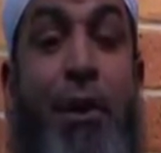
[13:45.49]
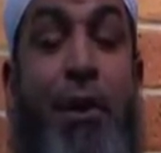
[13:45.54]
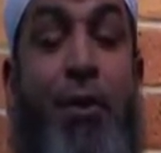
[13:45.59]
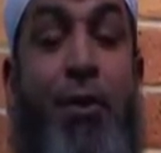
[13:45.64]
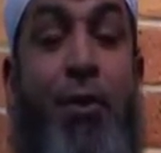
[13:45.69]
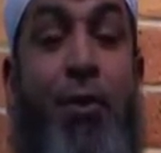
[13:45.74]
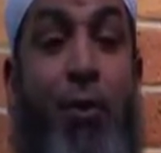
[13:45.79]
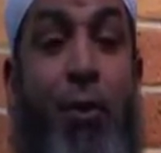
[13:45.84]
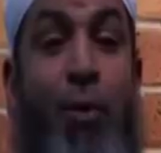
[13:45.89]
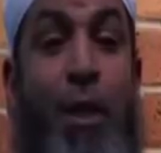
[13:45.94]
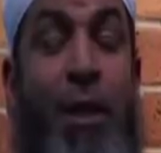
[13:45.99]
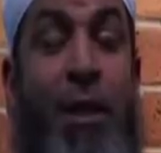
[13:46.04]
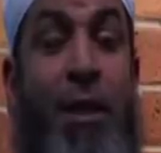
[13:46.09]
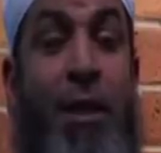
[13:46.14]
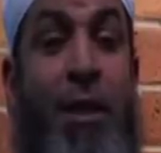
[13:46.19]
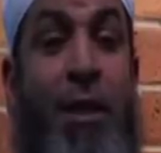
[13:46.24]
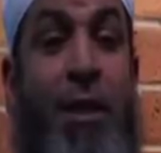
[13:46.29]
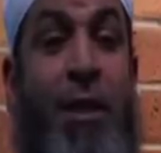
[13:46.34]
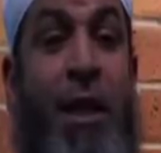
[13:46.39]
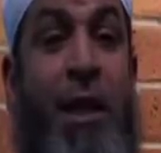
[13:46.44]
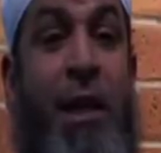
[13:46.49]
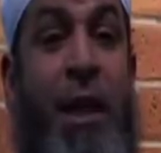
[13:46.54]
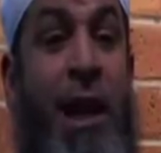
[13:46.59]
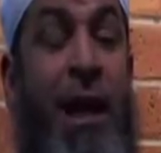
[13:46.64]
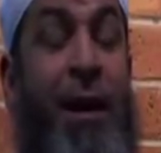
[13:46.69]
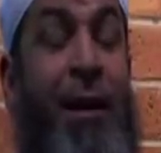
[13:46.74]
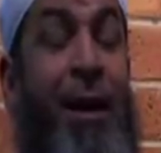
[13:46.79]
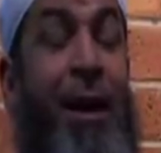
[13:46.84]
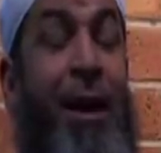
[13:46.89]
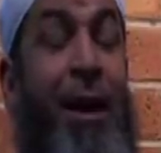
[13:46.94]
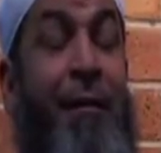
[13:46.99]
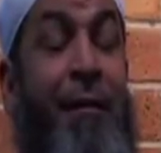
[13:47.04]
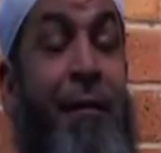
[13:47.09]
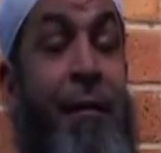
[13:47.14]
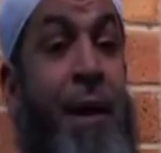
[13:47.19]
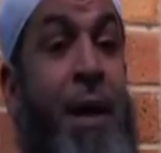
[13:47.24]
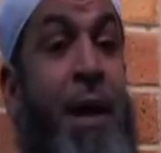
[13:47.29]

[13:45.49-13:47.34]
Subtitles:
in Surah Al-A'raf.